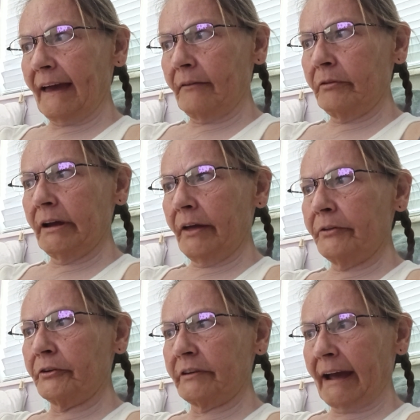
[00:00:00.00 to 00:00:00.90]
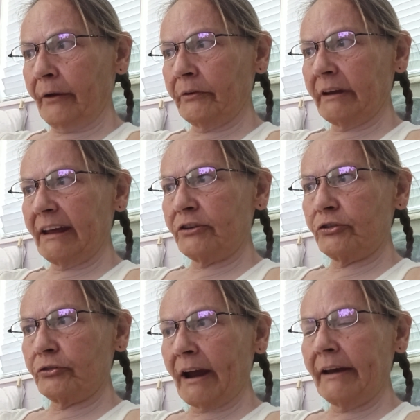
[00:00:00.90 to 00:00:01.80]
every other sound and
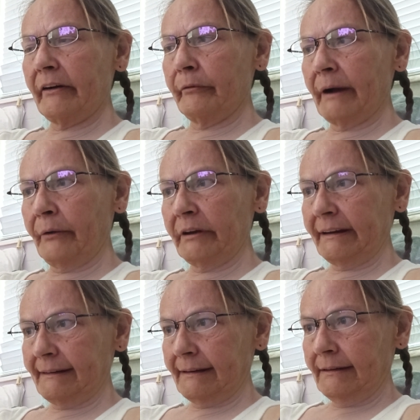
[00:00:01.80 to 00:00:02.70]
strain around it.